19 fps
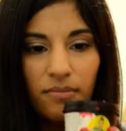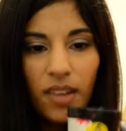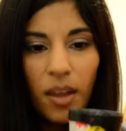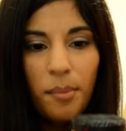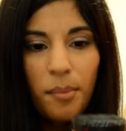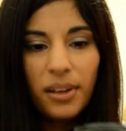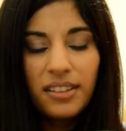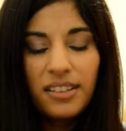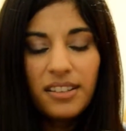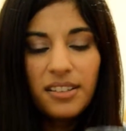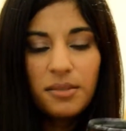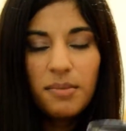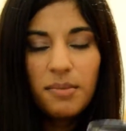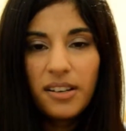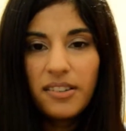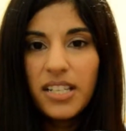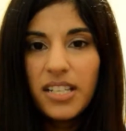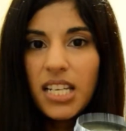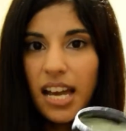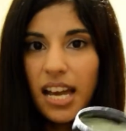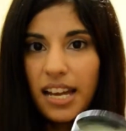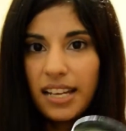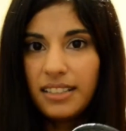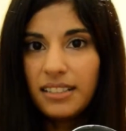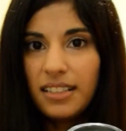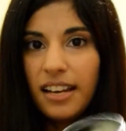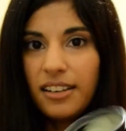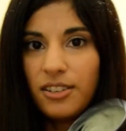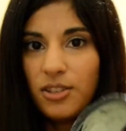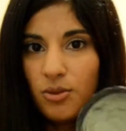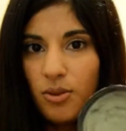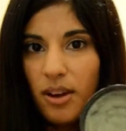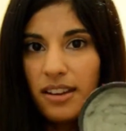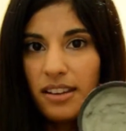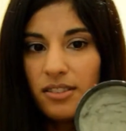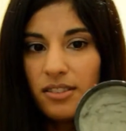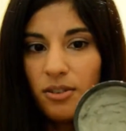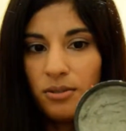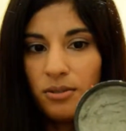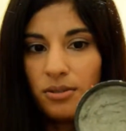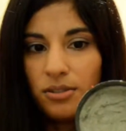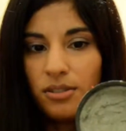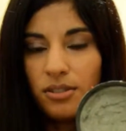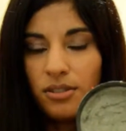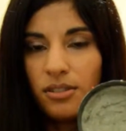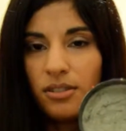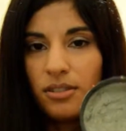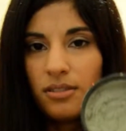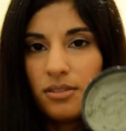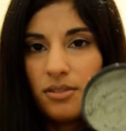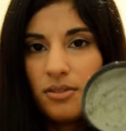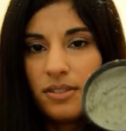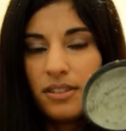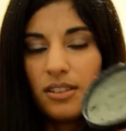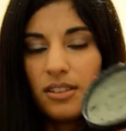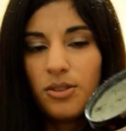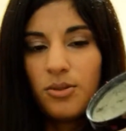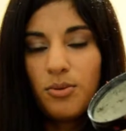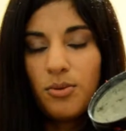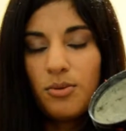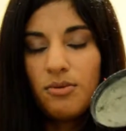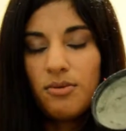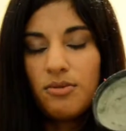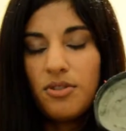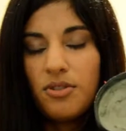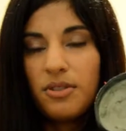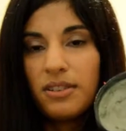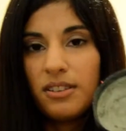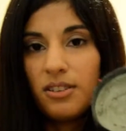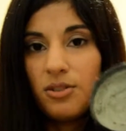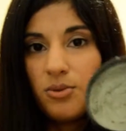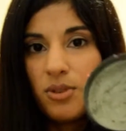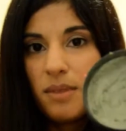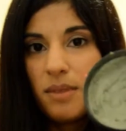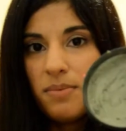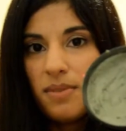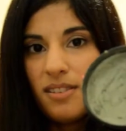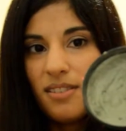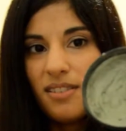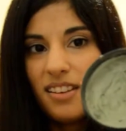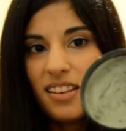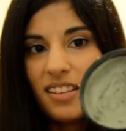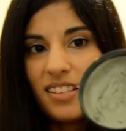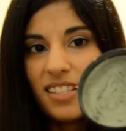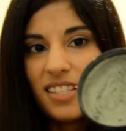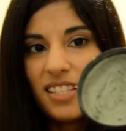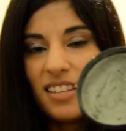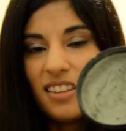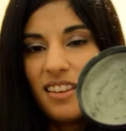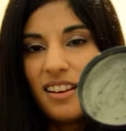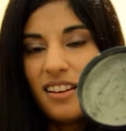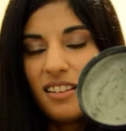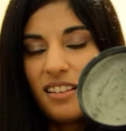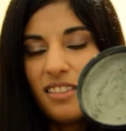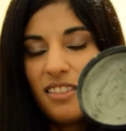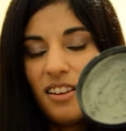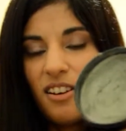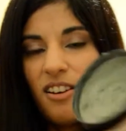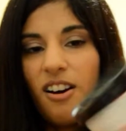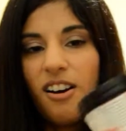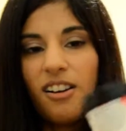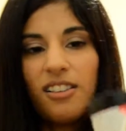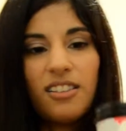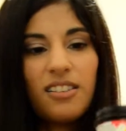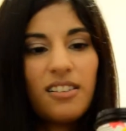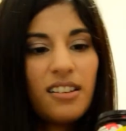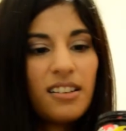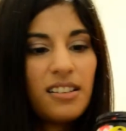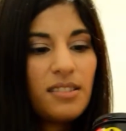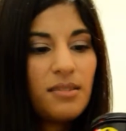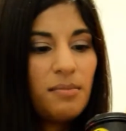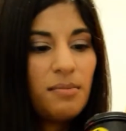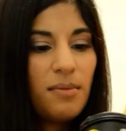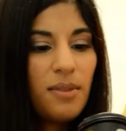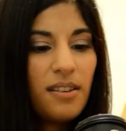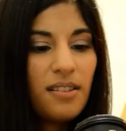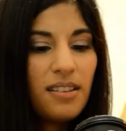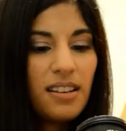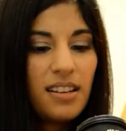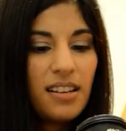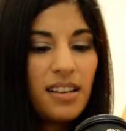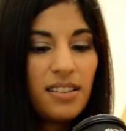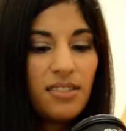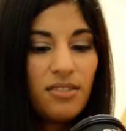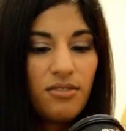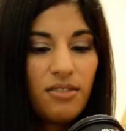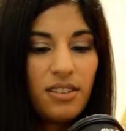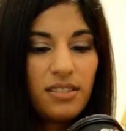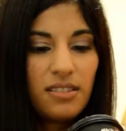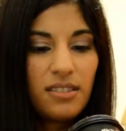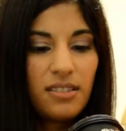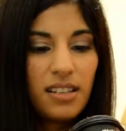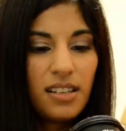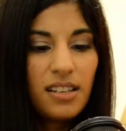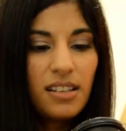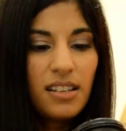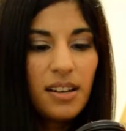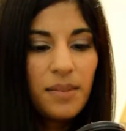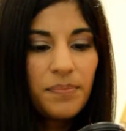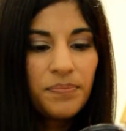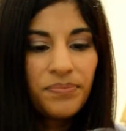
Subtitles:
But it's very nice. I tried it also during the trip. You can see there the color is very interesting.